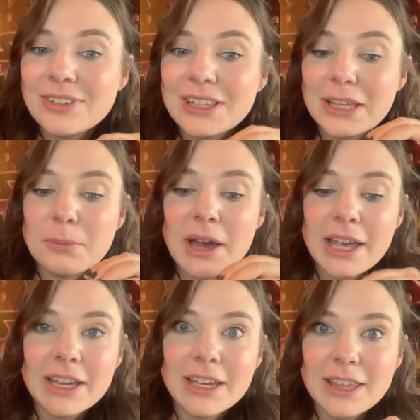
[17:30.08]
like
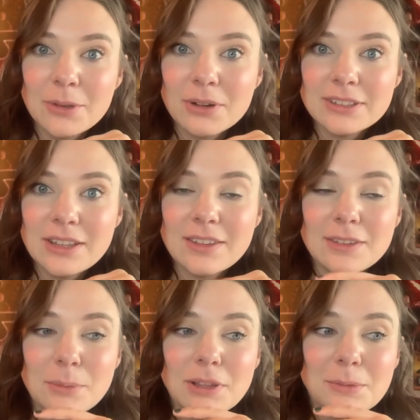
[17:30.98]
Maya and the rest of the
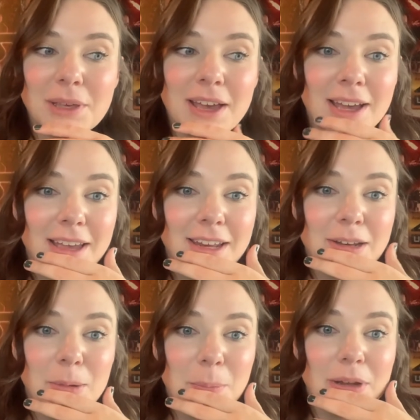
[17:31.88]
siblings
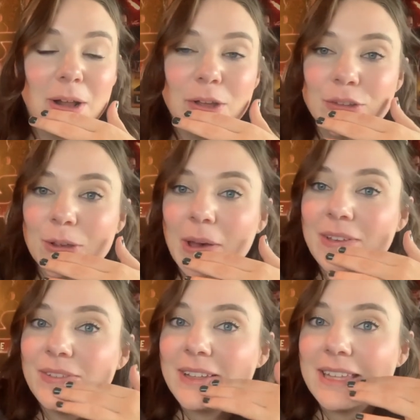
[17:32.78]
behind, but also I
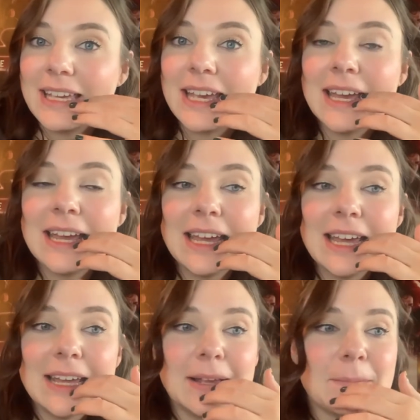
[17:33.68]
feel like
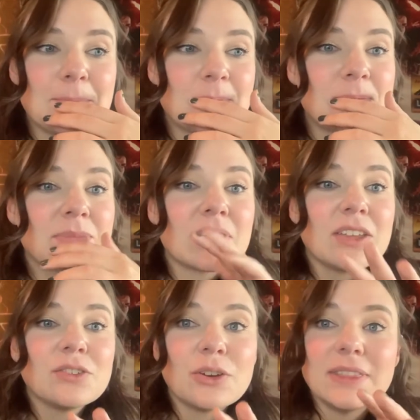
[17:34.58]

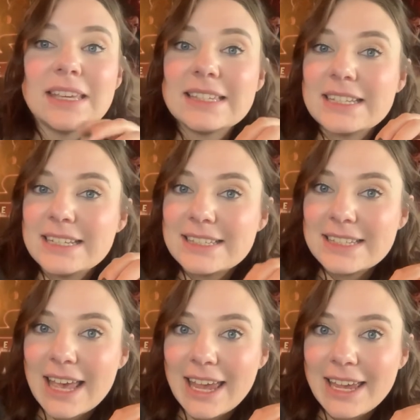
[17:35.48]
certain things that he's
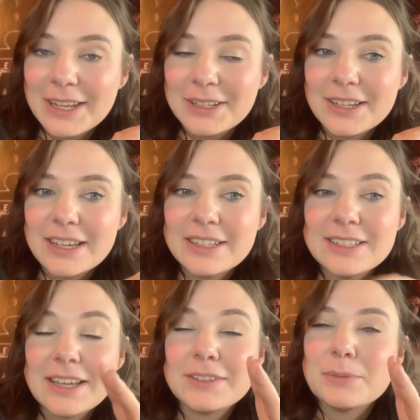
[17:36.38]
saying
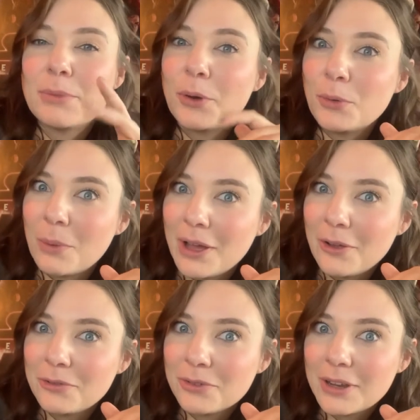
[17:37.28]
doesn't bode
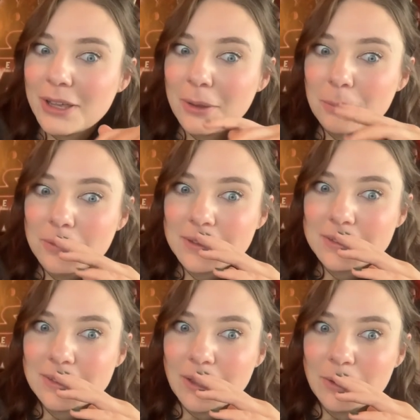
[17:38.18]
well for him.
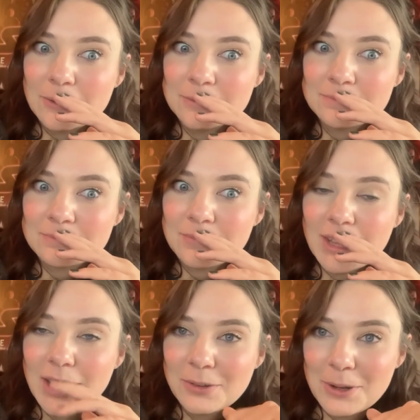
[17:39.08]
So,
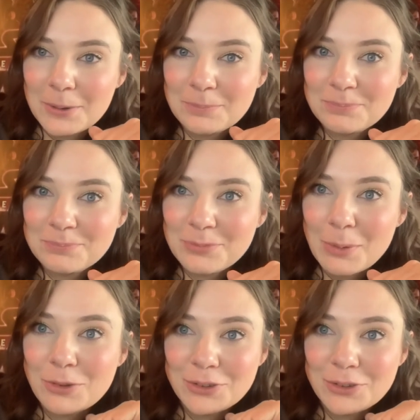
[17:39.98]
I don't know. I'm just